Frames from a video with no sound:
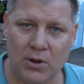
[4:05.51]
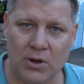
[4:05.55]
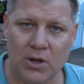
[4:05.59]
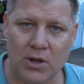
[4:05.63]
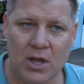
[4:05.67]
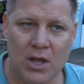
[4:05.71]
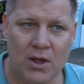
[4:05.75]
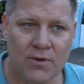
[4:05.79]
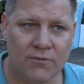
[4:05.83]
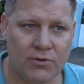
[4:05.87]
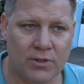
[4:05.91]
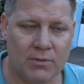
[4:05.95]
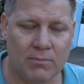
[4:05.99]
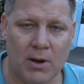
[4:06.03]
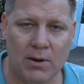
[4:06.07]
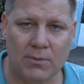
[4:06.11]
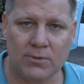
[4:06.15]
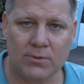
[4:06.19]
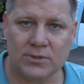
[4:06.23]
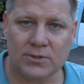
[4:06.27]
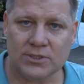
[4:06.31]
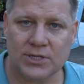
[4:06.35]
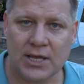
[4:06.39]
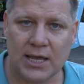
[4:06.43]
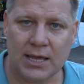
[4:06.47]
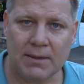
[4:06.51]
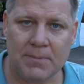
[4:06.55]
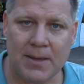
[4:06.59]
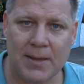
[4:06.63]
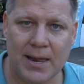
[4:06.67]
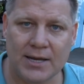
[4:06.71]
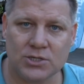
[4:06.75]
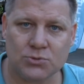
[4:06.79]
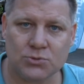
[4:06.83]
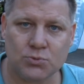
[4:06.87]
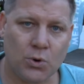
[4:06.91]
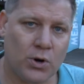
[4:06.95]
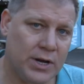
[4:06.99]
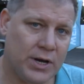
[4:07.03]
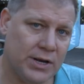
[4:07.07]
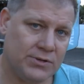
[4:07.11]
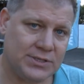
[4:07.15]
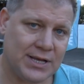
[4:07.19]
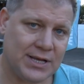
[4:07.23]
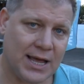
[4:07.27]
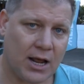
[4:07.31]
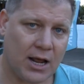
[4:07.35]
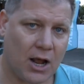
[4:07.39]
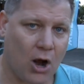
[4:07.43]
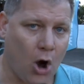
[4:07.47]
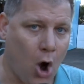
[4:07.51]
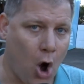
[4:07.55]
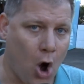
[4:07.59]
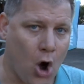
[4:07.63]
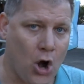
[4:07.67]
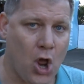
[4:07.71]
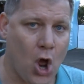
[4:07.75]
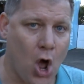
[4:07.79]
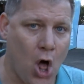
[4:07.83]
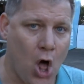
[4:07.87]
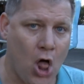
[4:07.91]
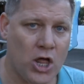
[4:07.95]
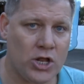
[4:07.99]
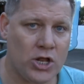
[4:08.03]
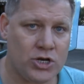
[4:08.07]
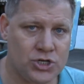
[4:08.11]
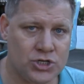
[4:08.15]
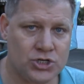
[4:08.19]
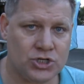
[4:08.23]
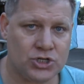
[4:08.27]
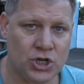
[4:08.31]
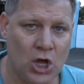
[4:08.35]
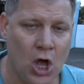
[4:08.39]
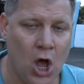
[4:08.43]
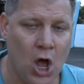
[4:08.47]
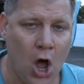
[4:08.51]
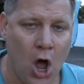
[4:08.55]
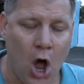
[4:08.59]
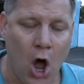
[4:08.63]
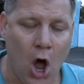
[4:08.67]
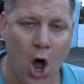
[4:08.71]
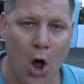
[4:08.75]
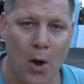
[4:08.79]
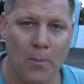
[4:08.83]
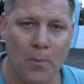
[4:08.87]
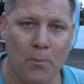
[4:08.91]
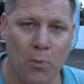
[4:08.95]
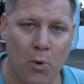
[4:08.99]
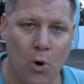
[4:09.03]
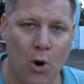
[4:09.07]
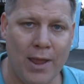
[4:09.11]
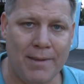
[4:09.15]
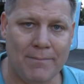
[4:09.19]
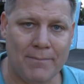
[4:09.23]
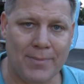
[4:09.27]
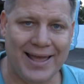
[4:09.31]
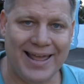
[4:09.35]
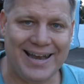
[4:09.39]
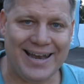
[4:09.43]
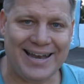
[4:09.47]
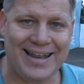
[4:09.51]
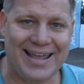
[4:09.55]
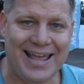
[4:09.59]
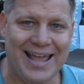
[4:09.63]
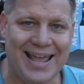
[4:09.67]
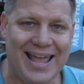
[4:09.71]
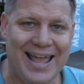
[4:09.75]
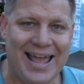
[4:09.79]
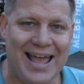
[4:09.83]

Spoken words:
But for the moment, we'll take him at his word. He was at a cardiologist appointment.